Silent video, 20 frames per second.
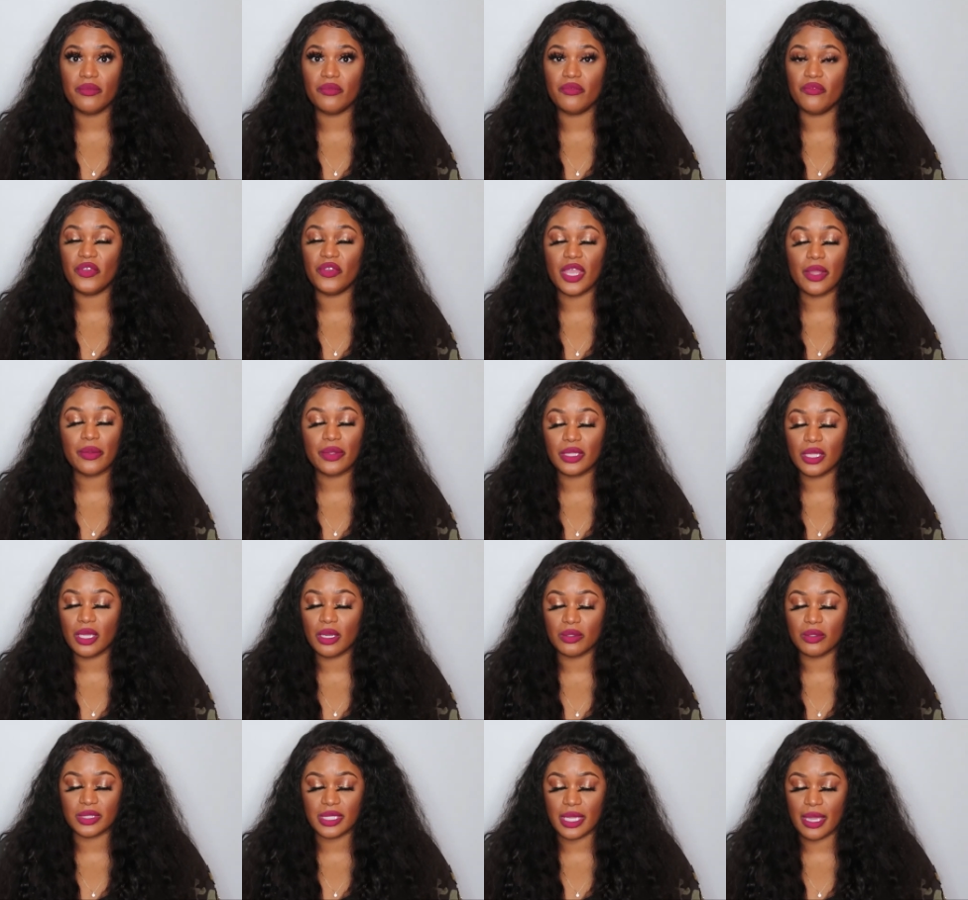very
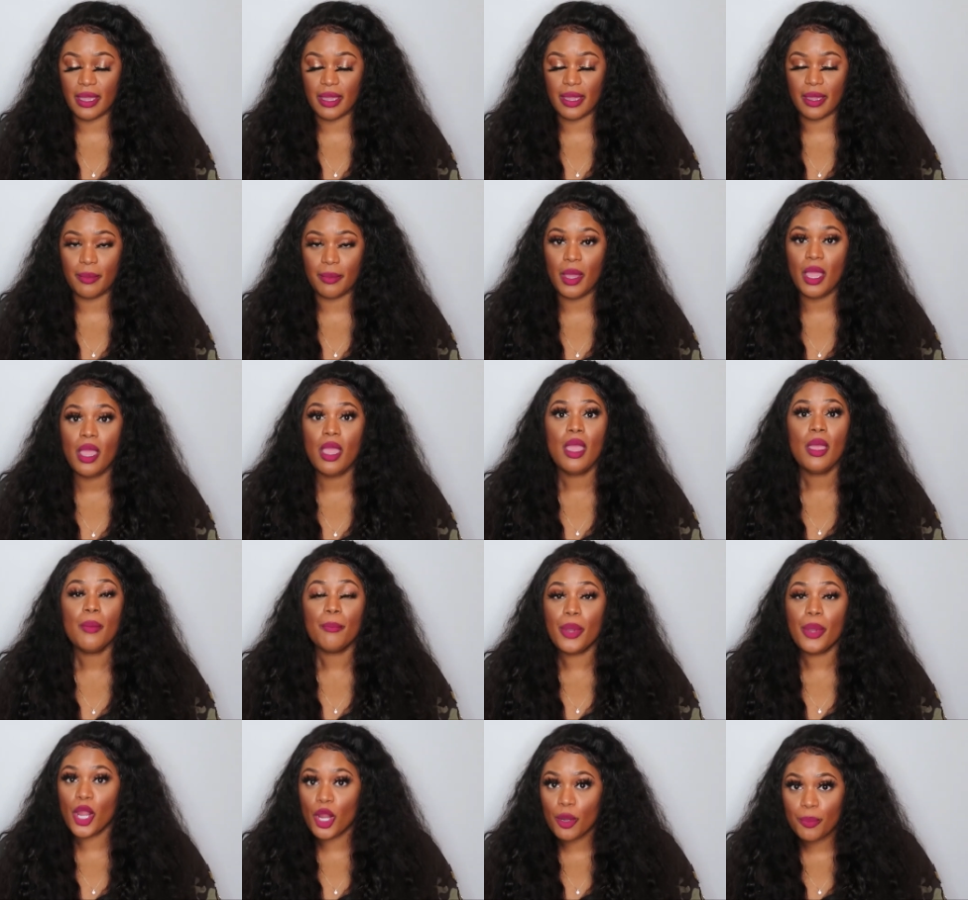long time,
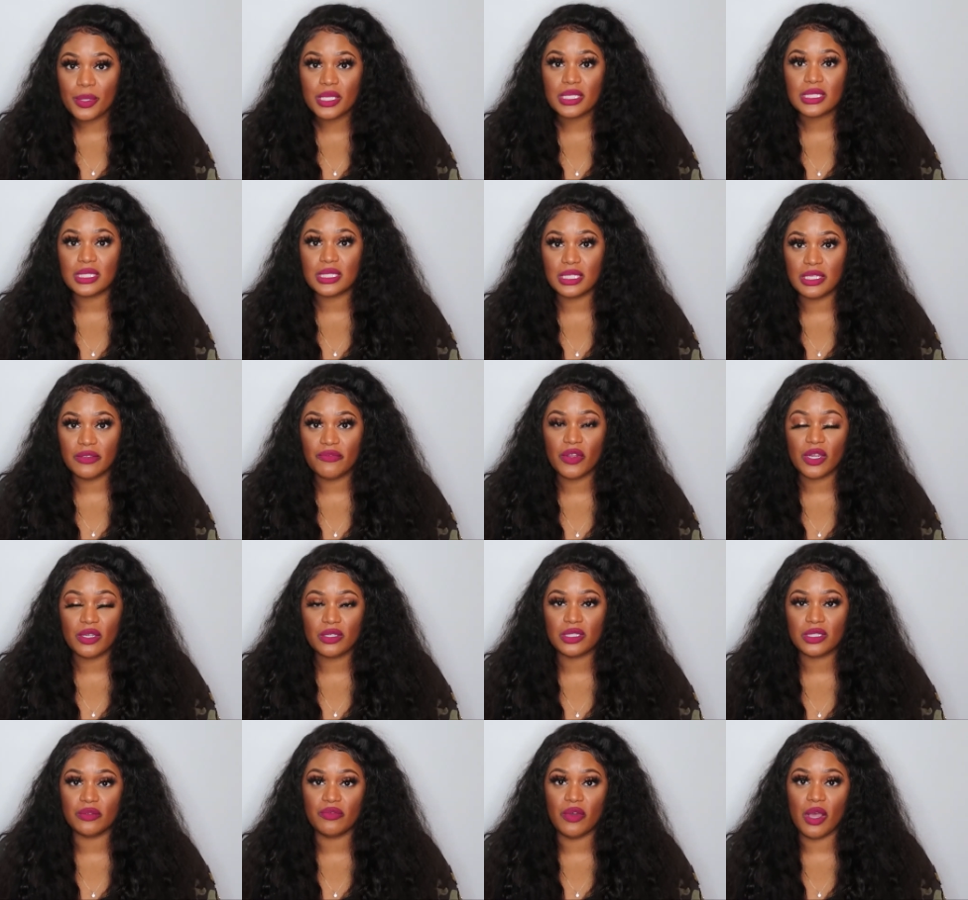purposely,
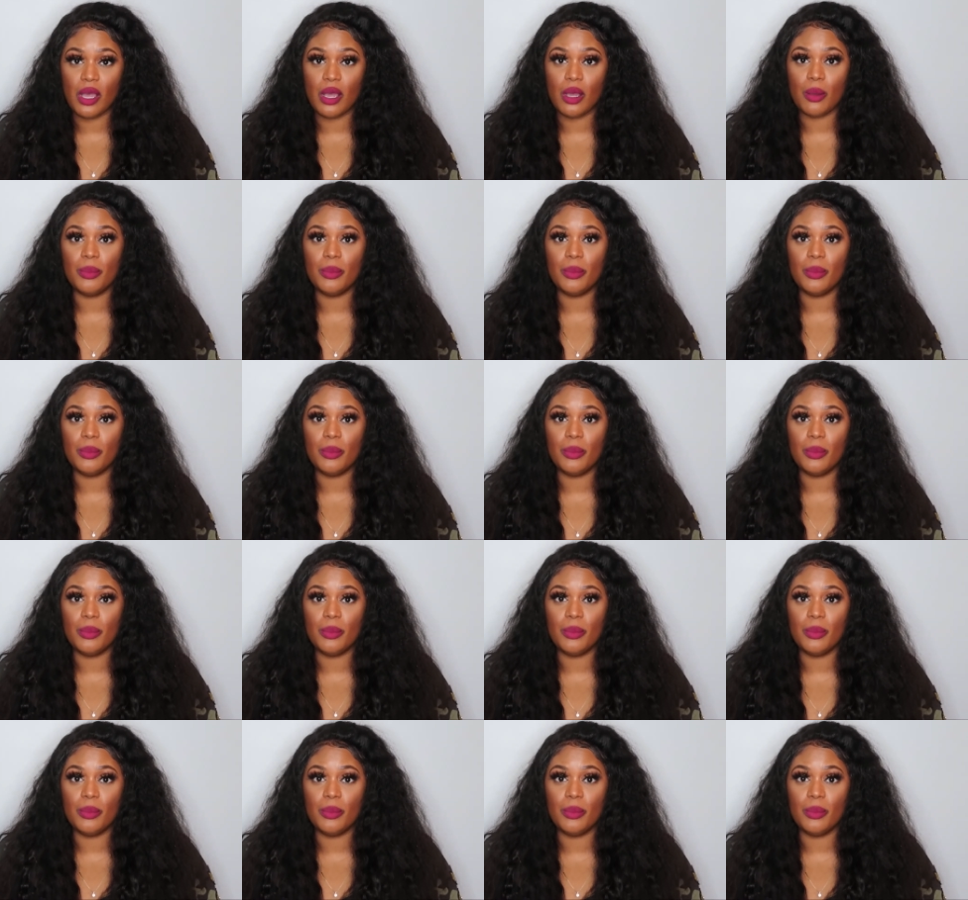first of all.